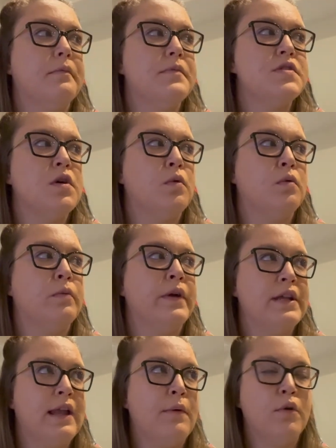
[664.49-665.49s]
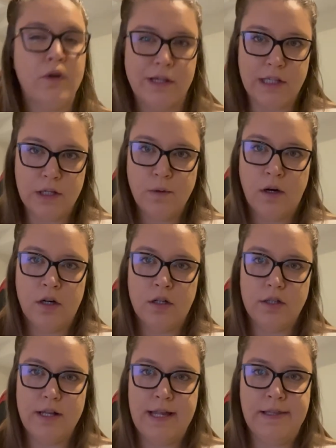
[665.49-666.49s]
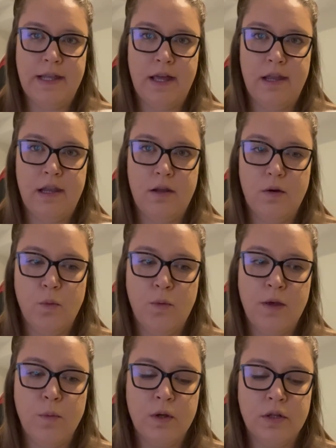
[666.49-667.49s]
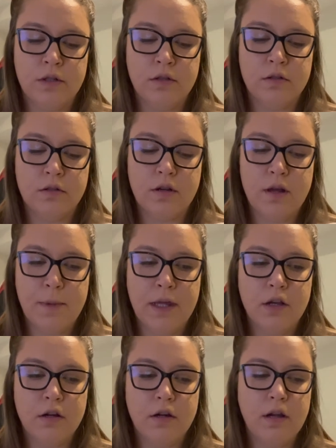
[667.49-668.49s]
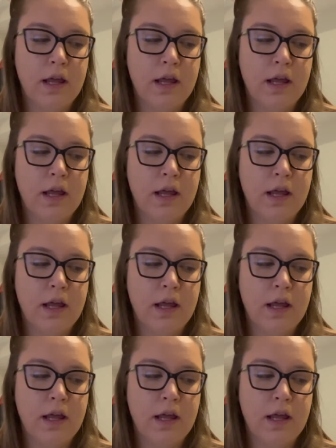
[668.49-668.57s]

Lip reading: So Randy and I will go get the U-Haul, and then we will come here,